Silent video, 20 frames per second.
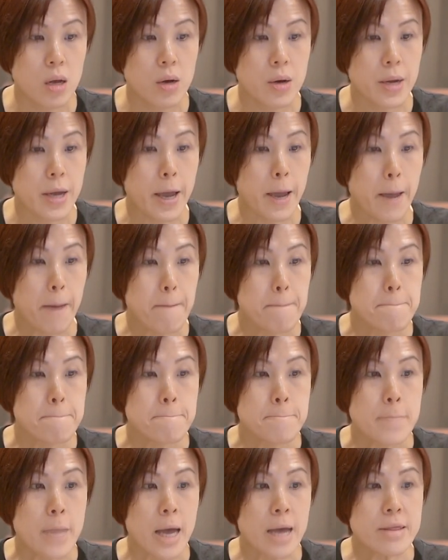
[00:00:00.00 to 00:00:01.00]
Okay,
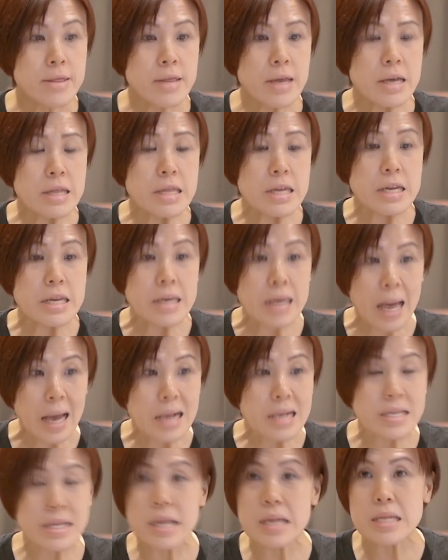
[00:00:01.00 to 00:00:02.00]
and then the
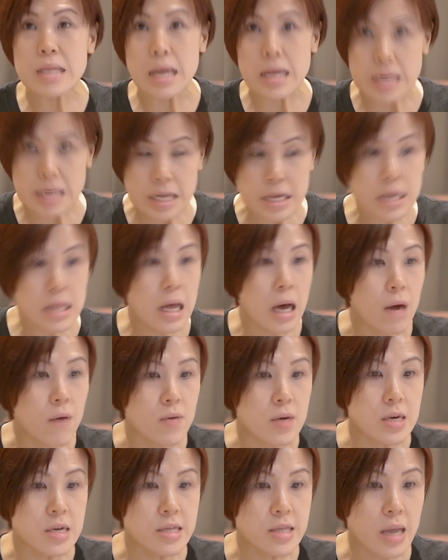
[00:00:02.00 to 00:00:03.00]
next thing that need
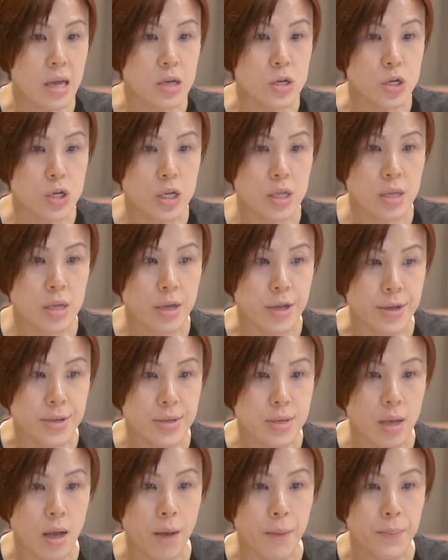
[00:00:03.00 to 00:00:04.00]
our attention is
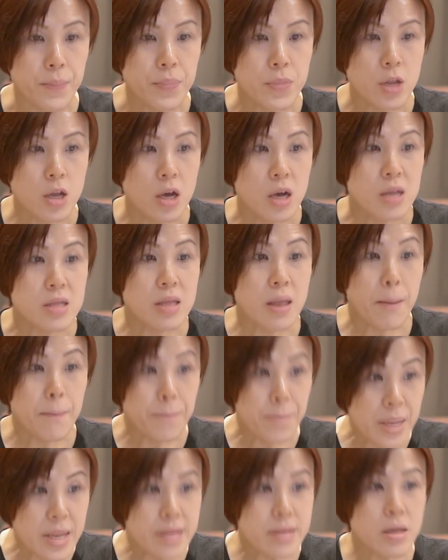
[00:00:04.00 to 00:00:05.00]
the
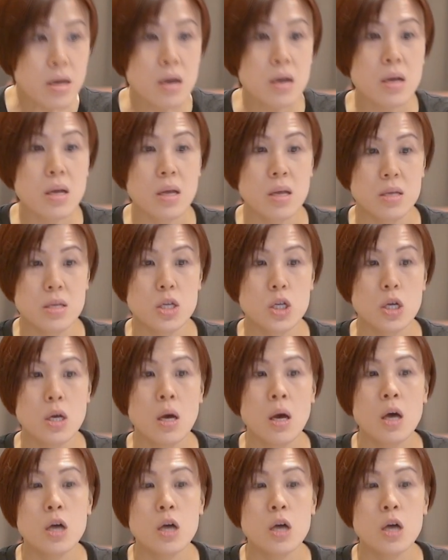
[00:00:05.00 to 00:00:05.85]
beetle is